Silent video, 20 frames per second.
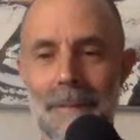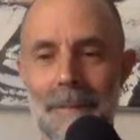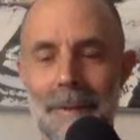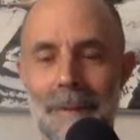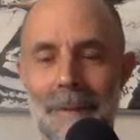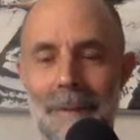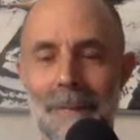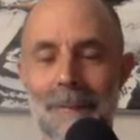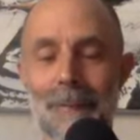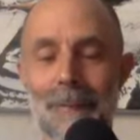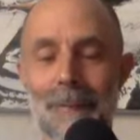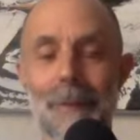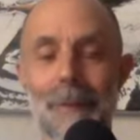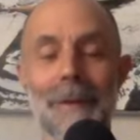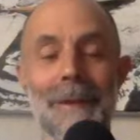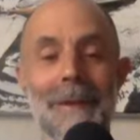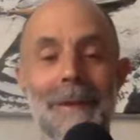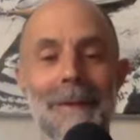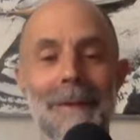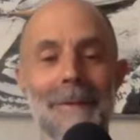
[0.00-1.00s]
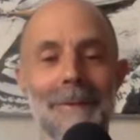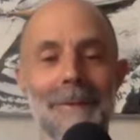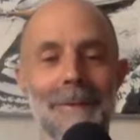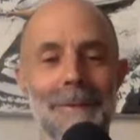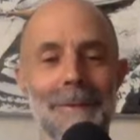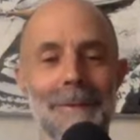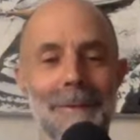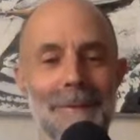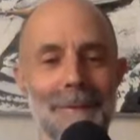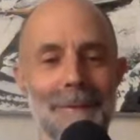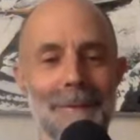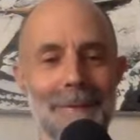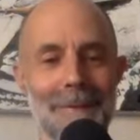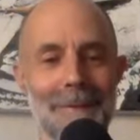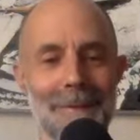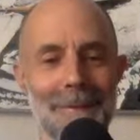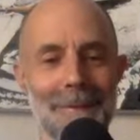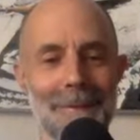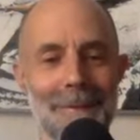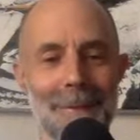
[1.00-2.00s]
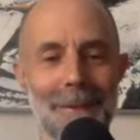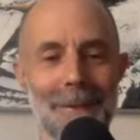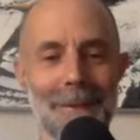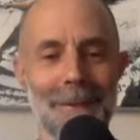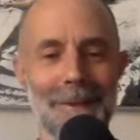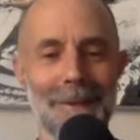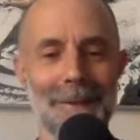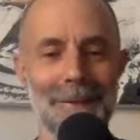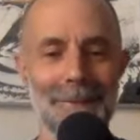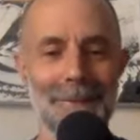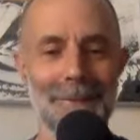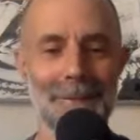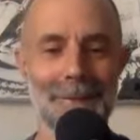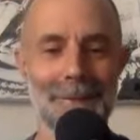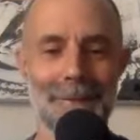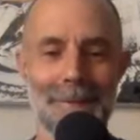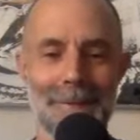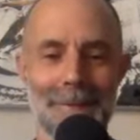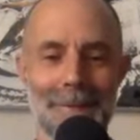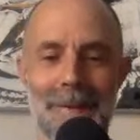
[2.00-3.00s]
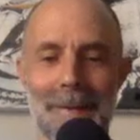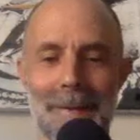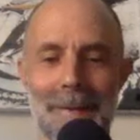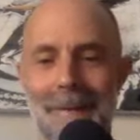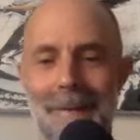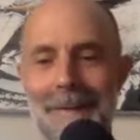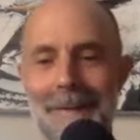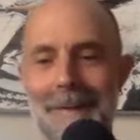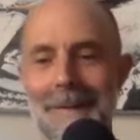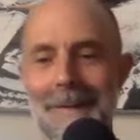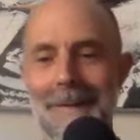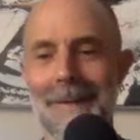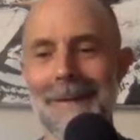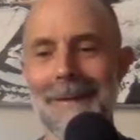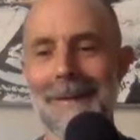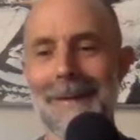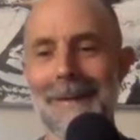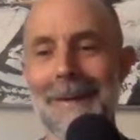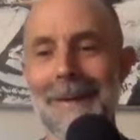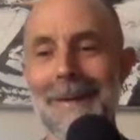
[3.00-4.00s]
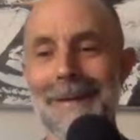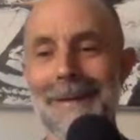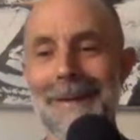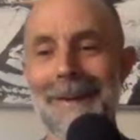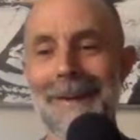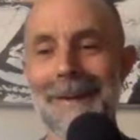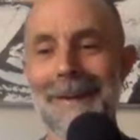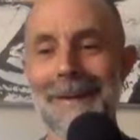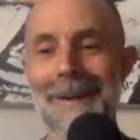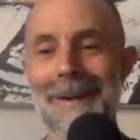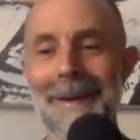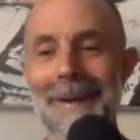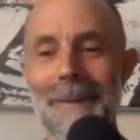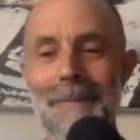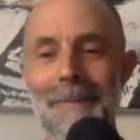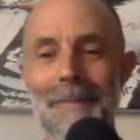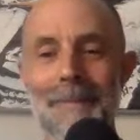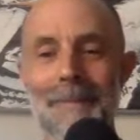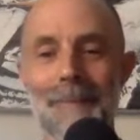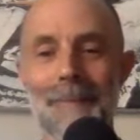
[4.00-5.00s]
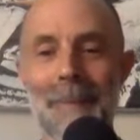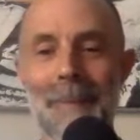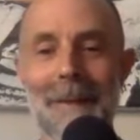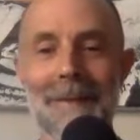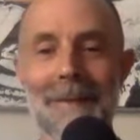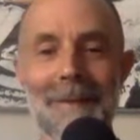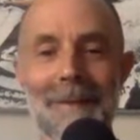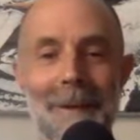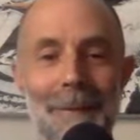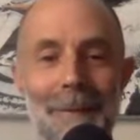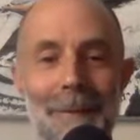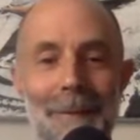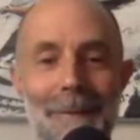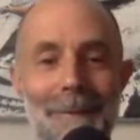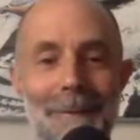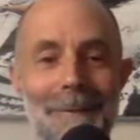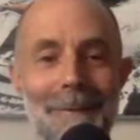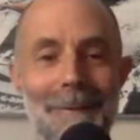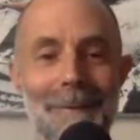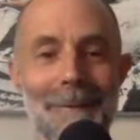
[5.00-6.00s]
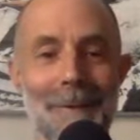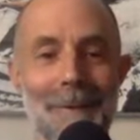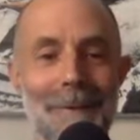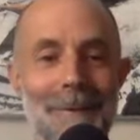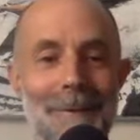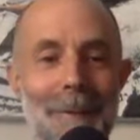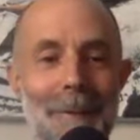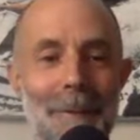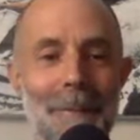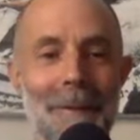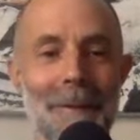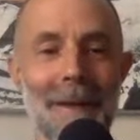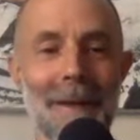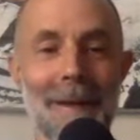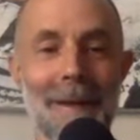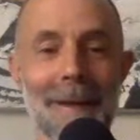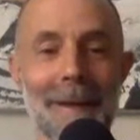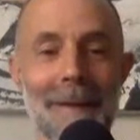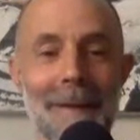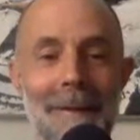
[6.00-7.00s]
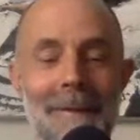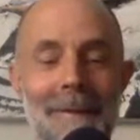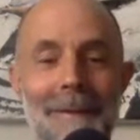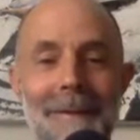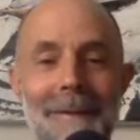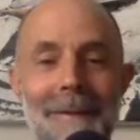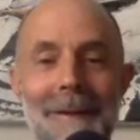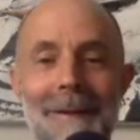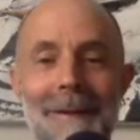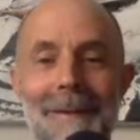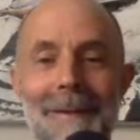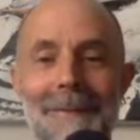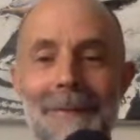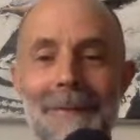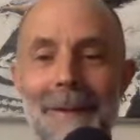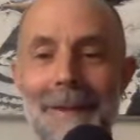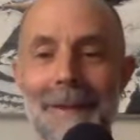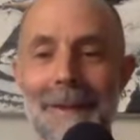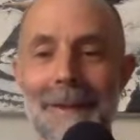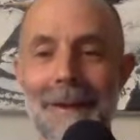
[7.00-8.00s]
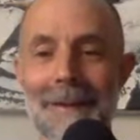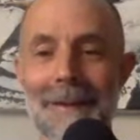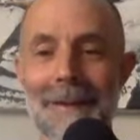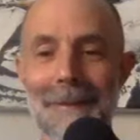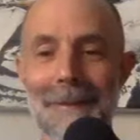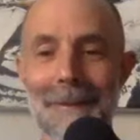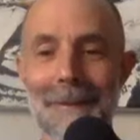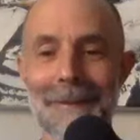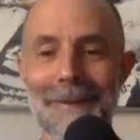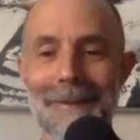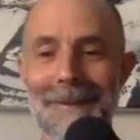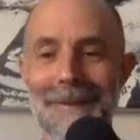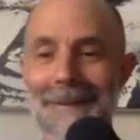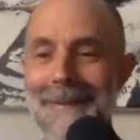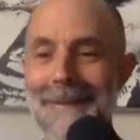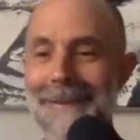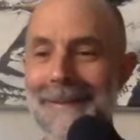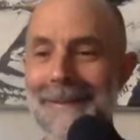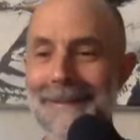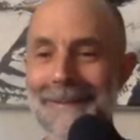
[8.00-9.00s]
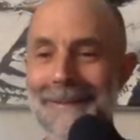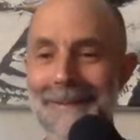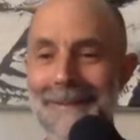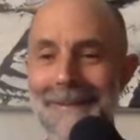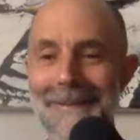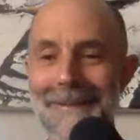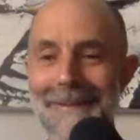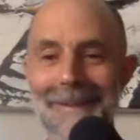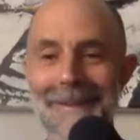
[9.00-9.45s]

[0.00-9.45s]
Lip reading: Oh, what a gift. What a gift. Okay. So we'll stop there. And it's very kind of you all to sit and listen.